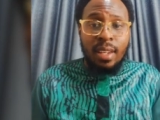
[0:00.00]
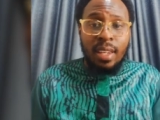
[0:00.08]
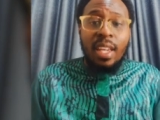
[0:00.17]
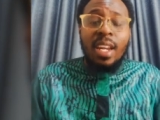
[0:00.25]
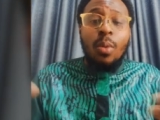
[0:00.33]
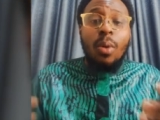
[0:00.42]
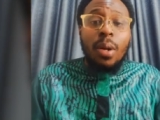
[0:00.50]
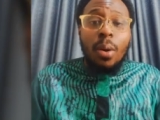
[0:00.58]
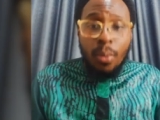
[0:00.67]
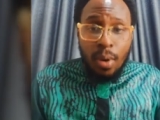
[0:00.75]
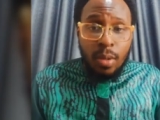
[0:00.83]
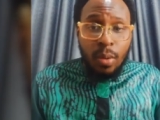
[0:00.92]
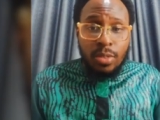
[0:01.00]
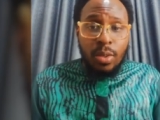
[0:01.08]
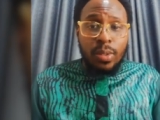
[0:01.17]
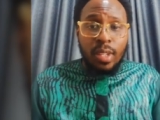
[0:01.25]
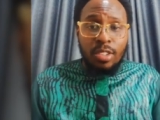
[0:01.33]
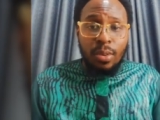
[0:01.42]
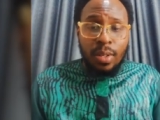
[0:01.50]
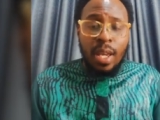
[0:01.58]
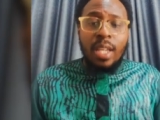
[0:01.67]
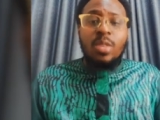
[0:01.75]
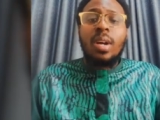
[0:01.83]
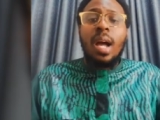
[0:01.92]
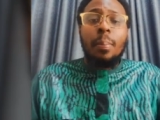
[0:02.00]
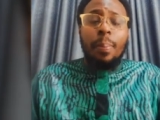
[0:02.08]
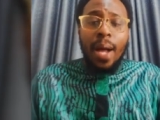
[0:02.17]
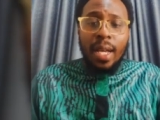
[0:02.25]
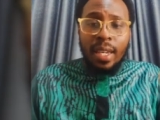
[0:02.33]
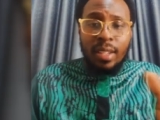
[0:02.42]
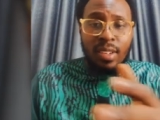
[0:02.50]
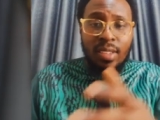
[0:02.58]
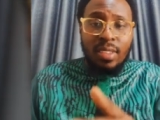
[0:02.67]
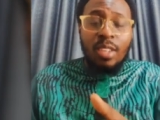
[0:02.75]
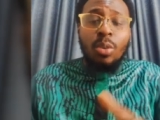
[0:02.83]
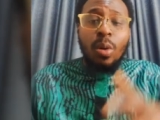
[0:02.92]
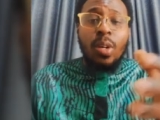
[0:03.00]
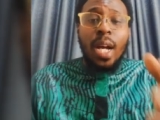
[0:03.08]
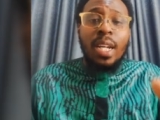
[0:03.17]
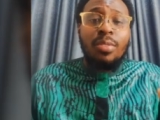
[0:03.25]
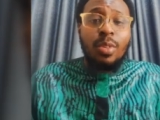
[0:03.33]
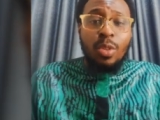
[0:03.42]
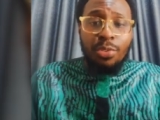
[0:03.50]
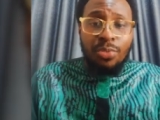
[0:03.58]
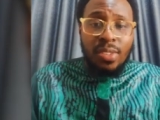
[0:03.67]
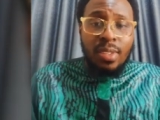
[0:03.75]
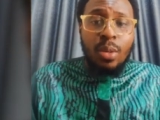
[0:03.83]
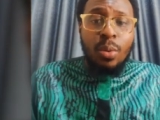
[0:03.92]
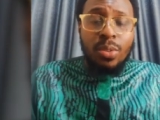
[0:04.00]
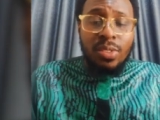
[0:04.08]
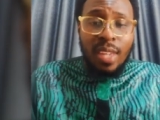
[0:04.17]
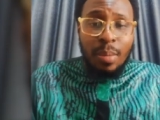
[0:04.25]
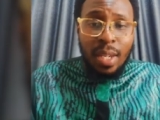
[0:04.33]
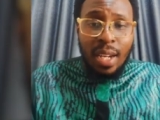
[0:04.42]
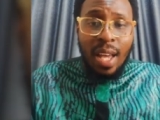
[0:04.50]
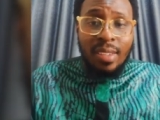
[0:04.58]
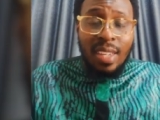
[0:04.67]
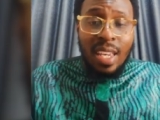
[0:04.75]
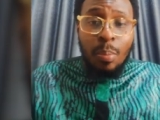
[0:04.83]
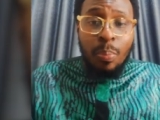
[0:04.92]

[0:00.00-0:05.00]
in a one-on-one consultation. You can package these things, or you can even do physical seminars in